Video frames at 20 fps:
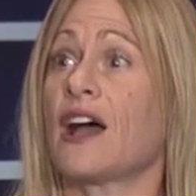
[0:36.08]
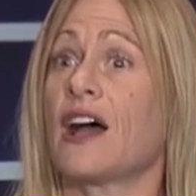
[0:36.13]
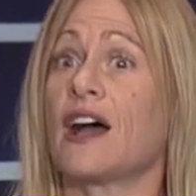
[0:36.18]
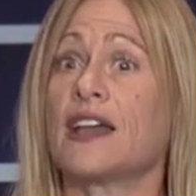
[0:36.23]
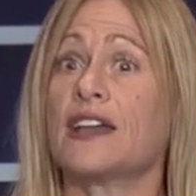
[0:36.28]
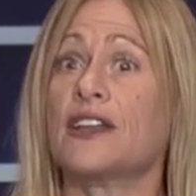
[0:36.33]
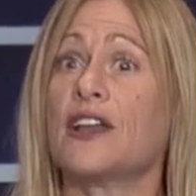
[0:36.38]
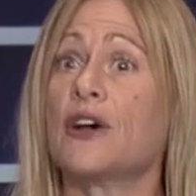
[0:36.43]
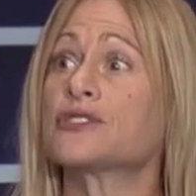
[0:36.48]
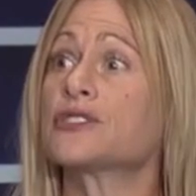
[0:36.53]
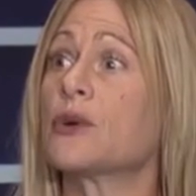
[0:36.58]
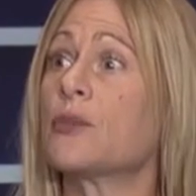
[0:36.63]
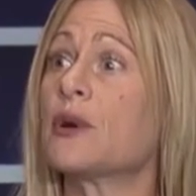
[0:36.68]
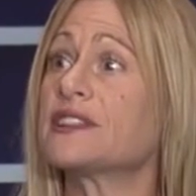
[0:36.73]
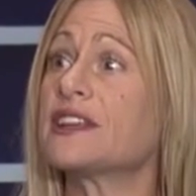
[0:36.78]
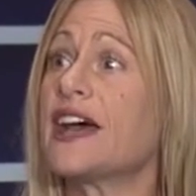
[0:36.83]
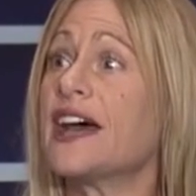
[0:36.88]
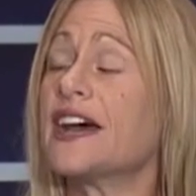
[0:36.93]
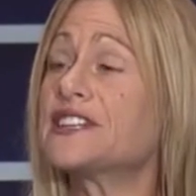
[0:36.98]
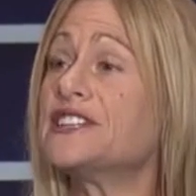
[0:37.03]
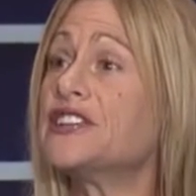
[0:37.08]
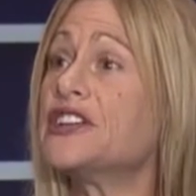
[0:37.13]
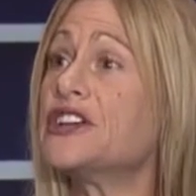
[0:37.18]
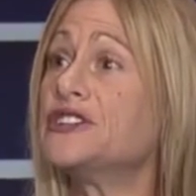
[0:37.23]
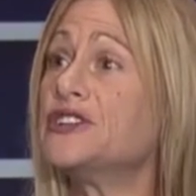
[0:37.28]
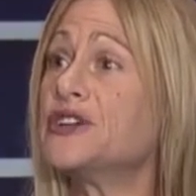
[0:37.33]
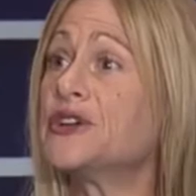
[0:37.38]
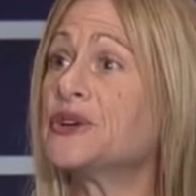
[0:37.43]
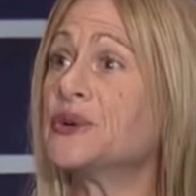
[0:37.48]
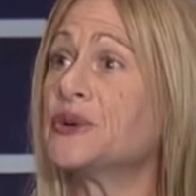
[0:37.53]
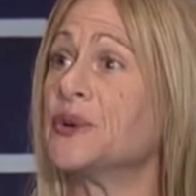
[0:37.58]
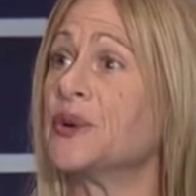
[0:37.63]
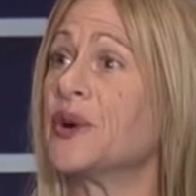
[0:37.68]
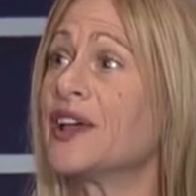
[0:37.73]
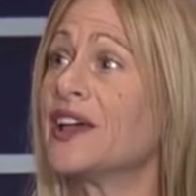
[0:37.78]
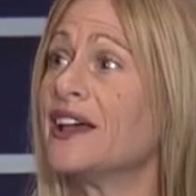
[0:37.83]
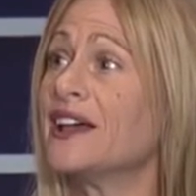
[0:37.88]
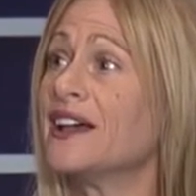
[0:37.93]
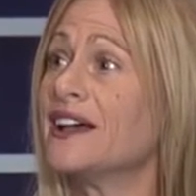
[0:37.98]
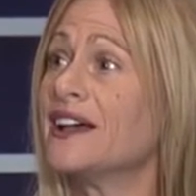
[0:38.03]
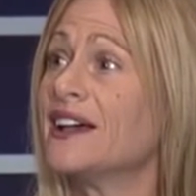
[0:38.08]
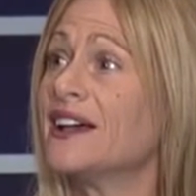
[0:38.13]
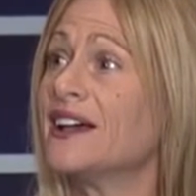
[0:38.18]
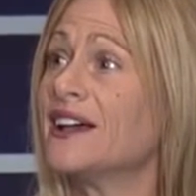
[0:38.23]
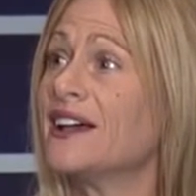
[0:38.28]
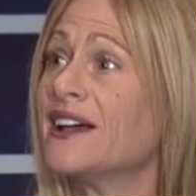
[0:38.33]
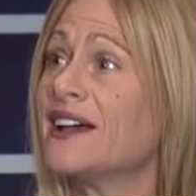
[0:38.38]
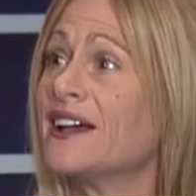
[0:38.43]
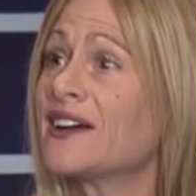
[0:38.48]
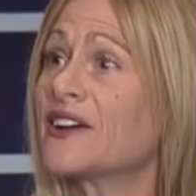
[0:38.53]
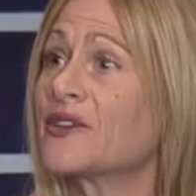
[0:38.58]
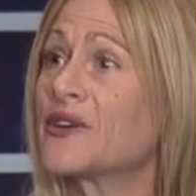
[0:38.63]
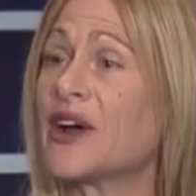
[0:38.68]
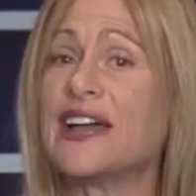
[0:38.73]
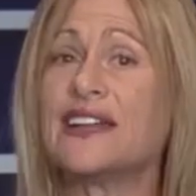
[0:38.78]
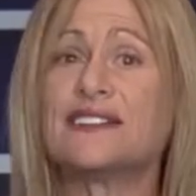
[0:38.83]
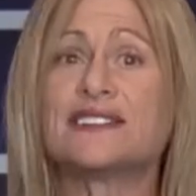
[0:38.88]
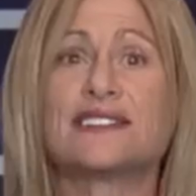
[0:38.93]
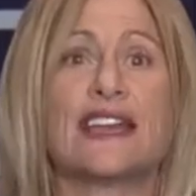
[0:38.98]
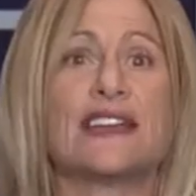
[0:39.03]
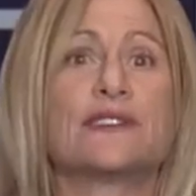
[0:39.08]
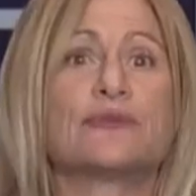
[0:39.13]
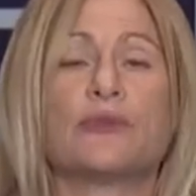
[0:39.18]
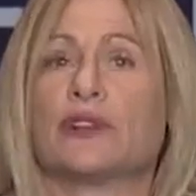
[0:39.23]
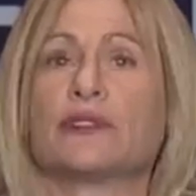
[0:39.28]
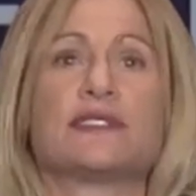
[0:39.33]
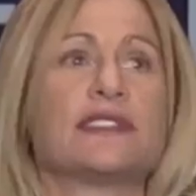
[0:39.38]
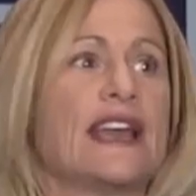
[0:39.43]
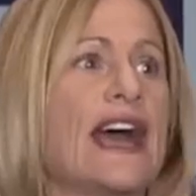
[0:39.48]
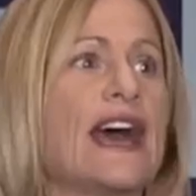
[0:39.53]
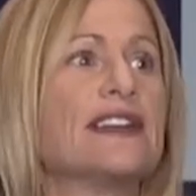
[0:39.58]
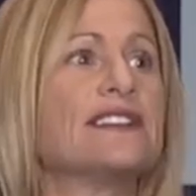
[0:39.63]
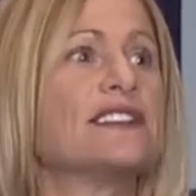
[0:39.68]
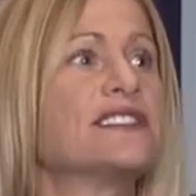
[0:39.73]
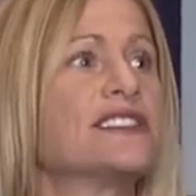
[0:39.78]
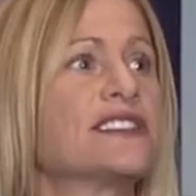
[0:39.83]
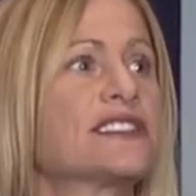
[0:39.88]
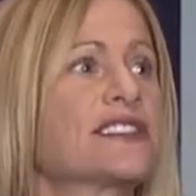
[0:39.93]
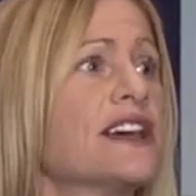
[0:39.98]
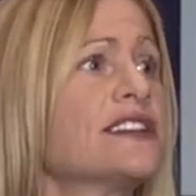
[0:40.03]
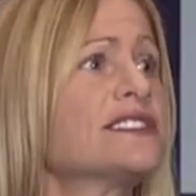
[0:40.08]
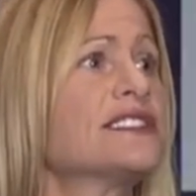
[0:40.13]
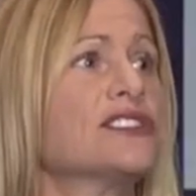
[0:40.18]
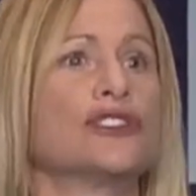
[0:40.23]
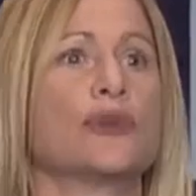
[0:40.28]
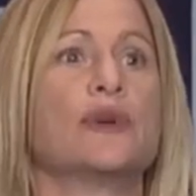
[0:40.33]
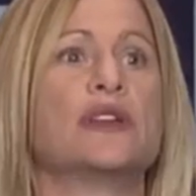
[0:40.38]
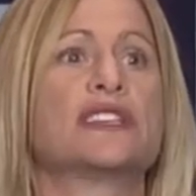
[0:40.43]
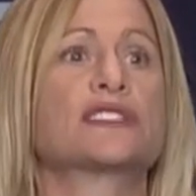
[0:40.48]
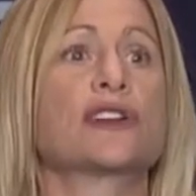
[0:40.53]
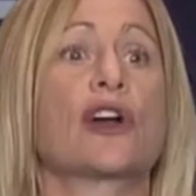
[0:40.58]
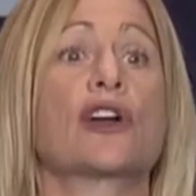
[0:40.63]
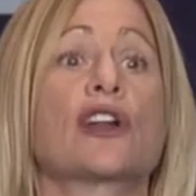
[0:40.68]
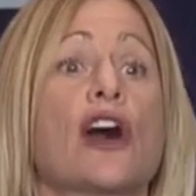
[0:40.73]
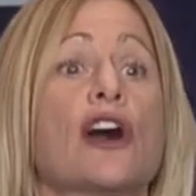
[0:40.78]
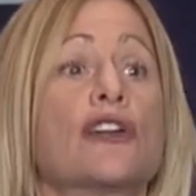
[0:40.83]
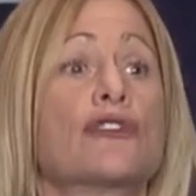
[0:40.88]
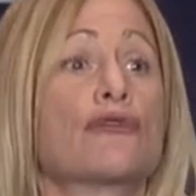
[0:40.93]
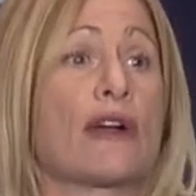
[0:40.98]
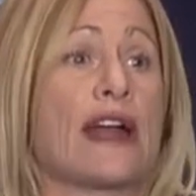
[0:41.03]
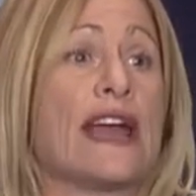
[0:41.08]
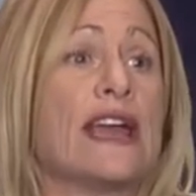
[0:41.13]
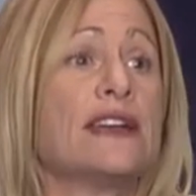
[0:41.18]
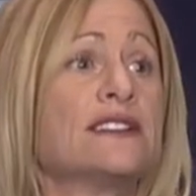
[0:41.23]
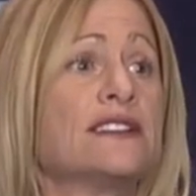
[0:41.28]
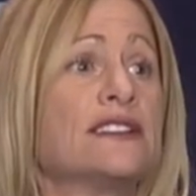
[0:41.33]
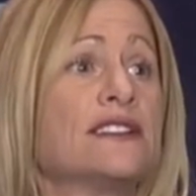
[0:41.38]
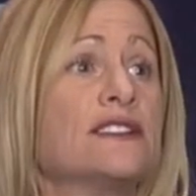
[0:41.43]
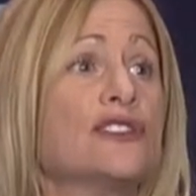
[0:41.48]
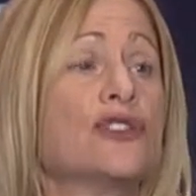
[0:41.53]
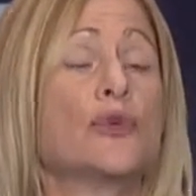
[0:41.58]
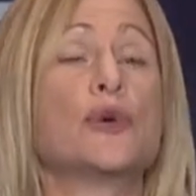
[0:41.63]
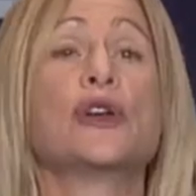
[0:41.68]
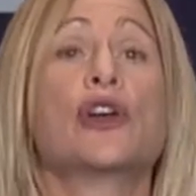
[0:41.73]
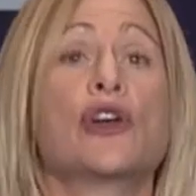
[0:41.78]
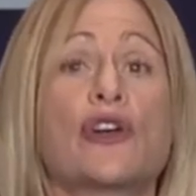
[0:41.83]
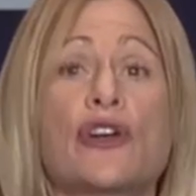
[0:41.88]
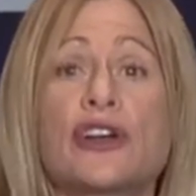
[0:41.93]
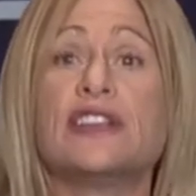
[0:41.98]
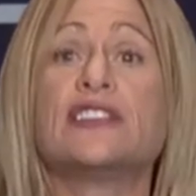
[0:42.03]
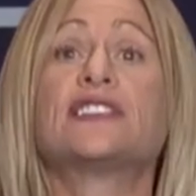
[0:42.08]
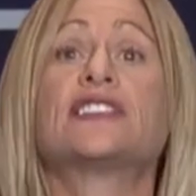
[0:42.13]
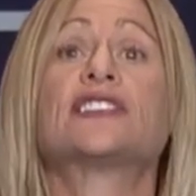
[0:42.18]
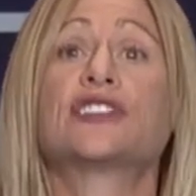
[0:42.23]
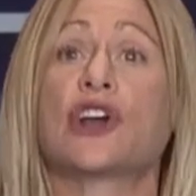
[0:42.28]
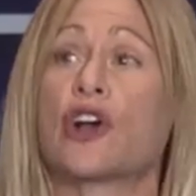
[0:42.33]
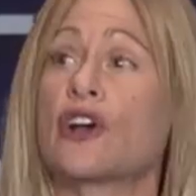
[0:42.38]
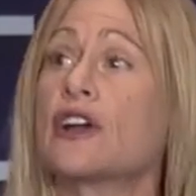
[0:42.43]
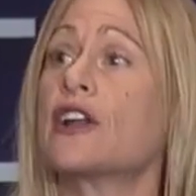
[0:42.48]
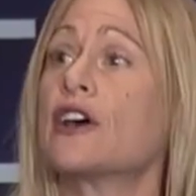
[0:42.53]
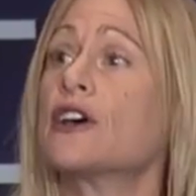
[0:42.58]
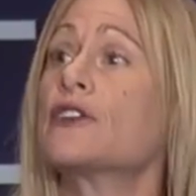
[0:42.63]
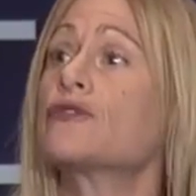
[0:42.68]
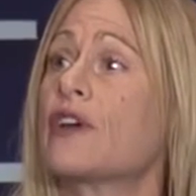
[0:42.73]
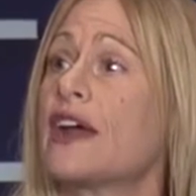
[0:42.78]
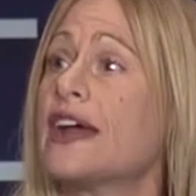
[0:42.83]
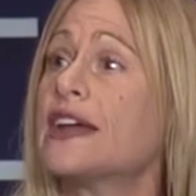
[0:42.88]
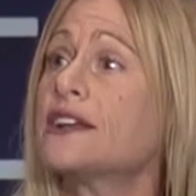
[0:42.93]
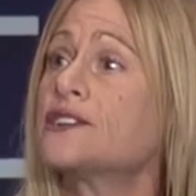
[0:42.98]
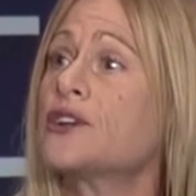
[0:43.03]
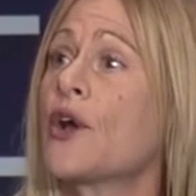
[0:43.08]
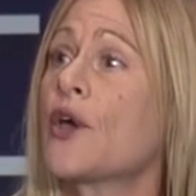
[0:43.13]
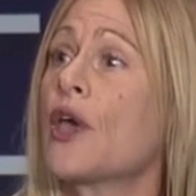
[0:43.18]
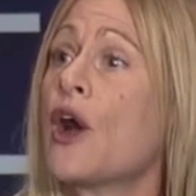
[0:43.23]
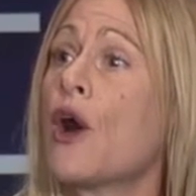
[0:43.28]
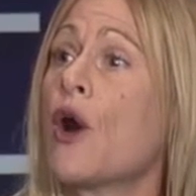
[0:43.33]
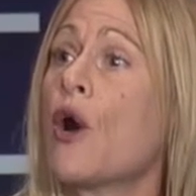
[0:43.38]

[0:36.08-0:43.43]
I know, so what the heck do you do? right? They, well, they had to discuss it. Do we start unranked? Do we already start unranked?